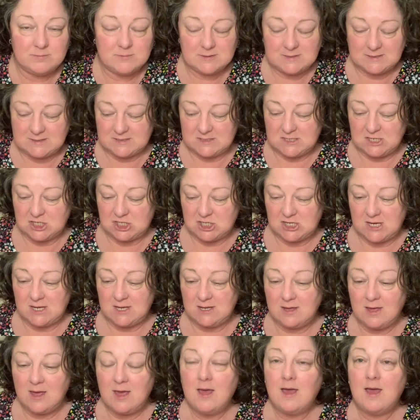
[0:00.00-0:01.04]
stitching.
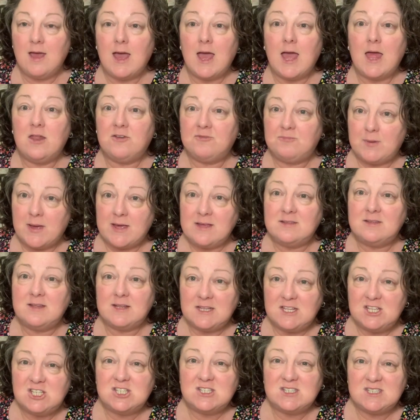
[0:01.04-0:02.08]
And I've
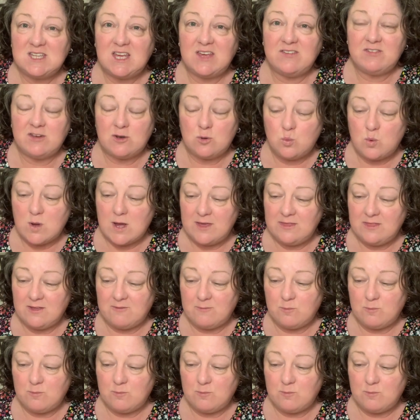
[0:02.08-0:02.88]
basically just given away